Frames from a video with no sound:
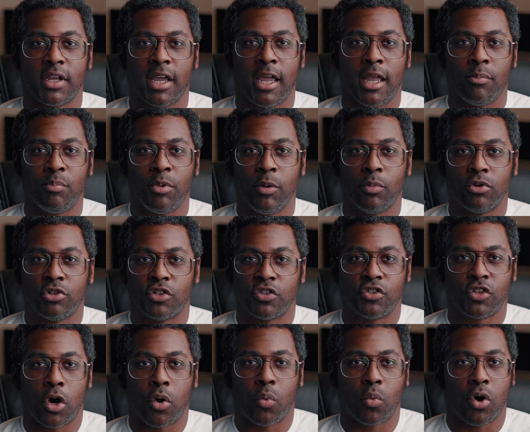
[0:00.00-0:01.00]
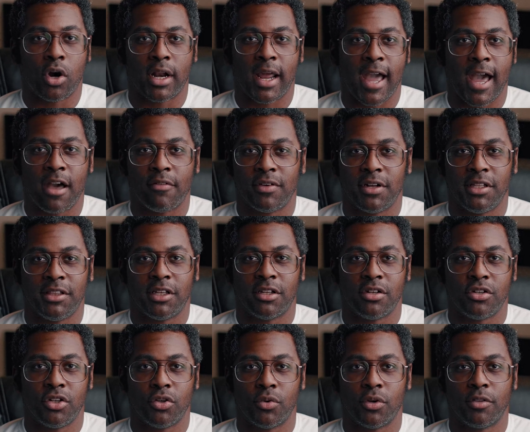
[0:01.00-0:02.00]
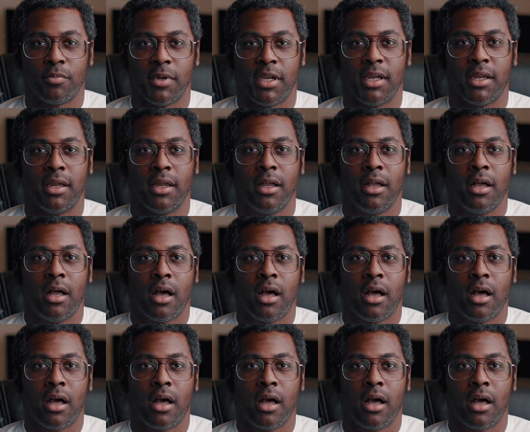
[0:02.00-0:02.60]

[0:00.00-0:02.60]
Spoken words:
and people just don't want to have anything to do with me.